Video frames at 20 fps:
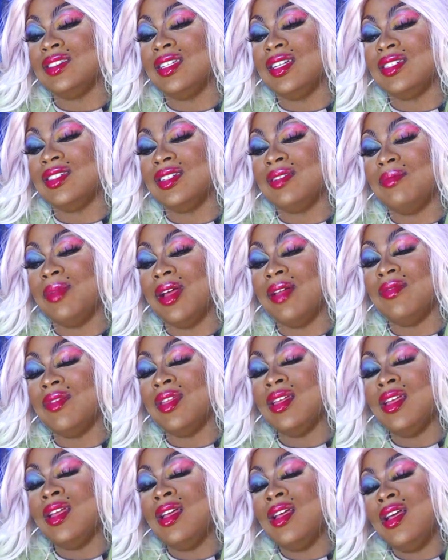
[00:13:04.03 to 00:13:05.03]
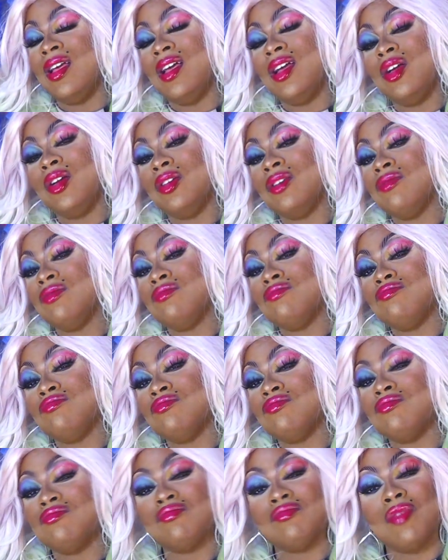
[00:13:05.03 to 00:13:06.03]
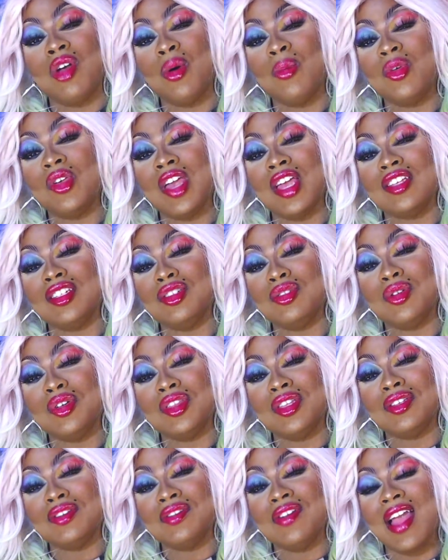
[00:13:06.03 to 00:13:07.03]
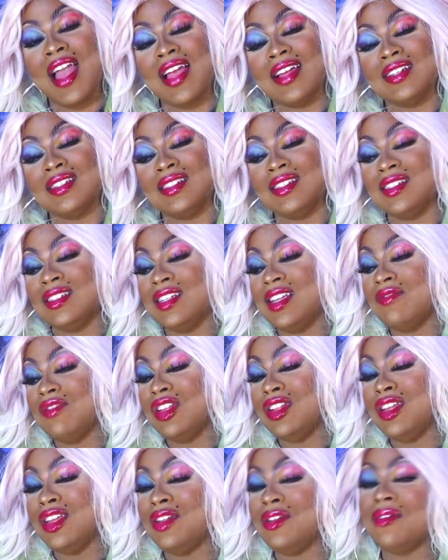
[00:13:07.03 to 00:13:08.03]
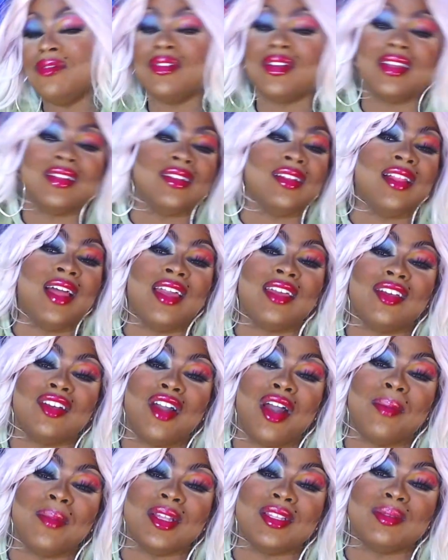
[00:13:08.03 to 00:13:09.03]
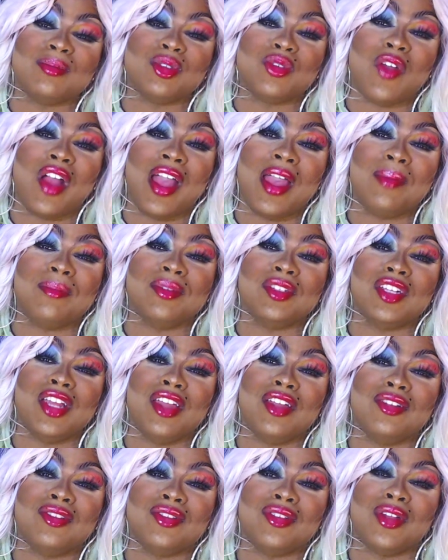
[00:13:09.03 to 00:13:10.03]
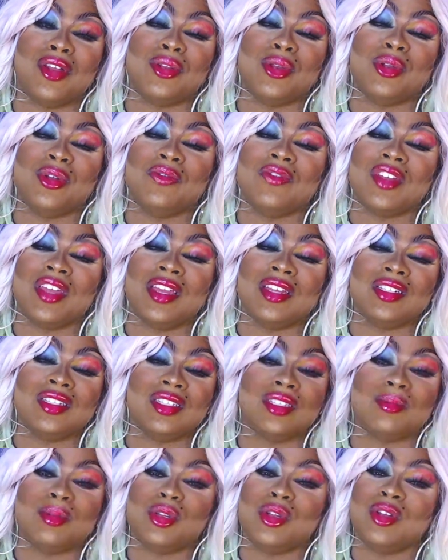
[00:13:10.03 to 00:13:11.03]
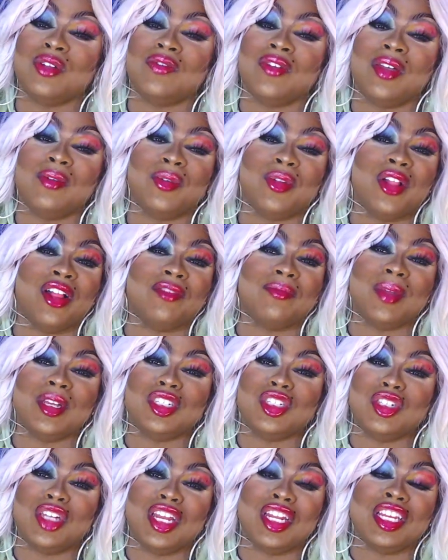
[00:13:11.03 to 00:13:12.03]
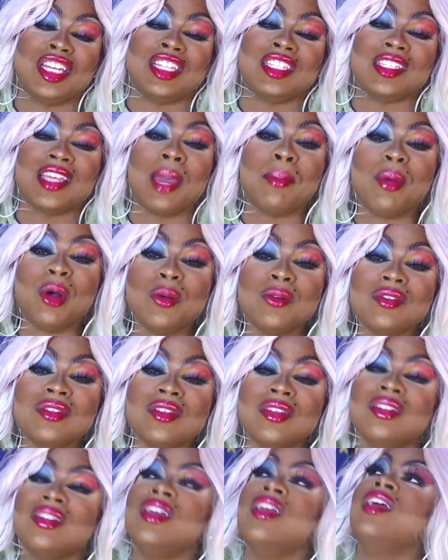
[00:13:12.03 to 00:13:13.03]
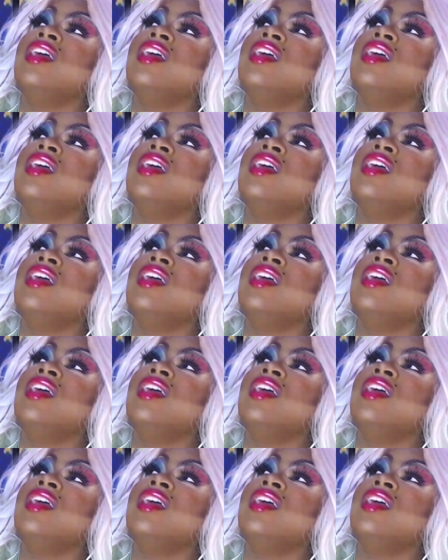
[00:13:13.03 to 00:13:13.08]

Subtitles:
session. But hope you guys enjoyed this reaction. If you did, don't forget to like, comment, subscribe, share, turn on notifications to be notified when all of my shenanigans get posted.